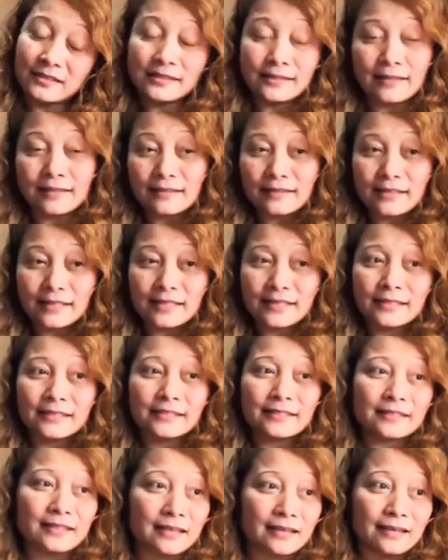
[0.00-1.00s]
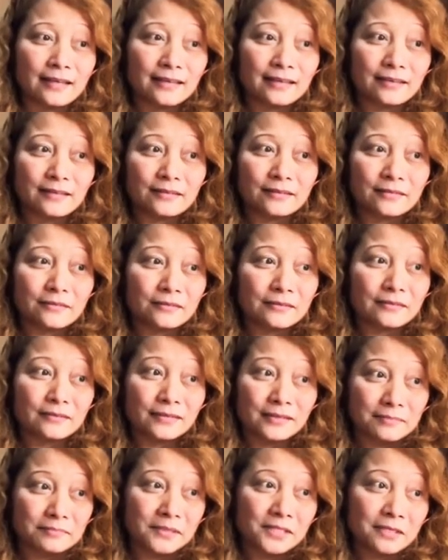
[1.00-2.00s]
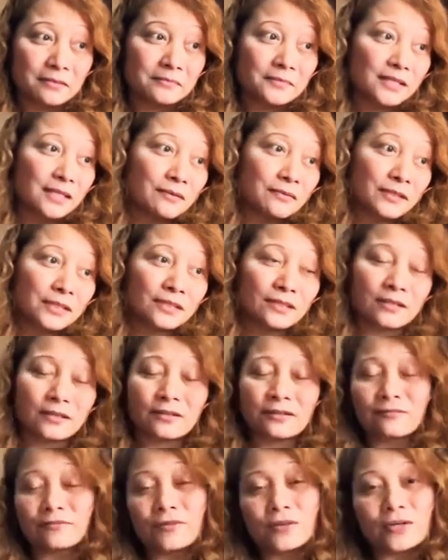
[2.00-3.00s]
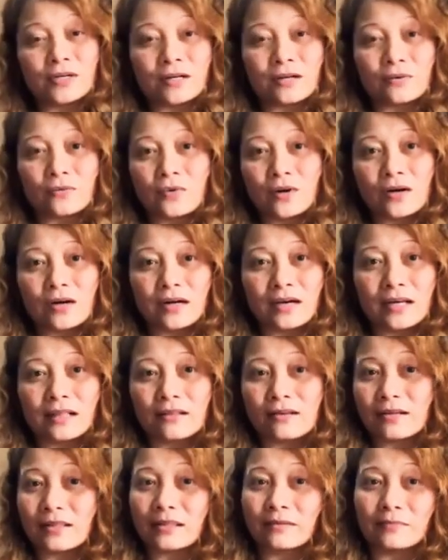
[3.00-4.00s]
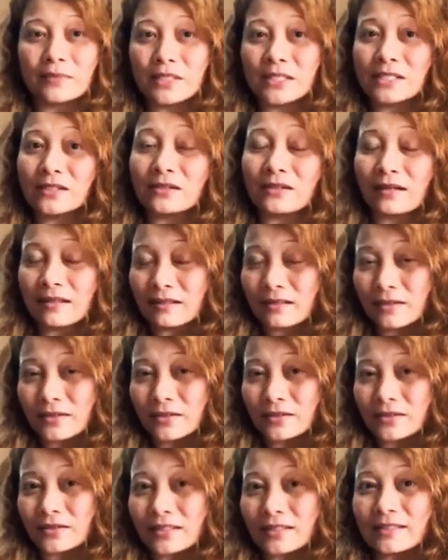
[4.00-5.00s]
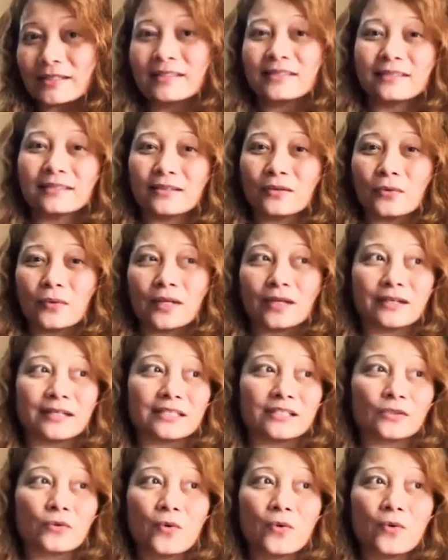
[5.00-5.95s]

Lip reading: Sundays, sometimes I would go for a walk along the beach alone where it's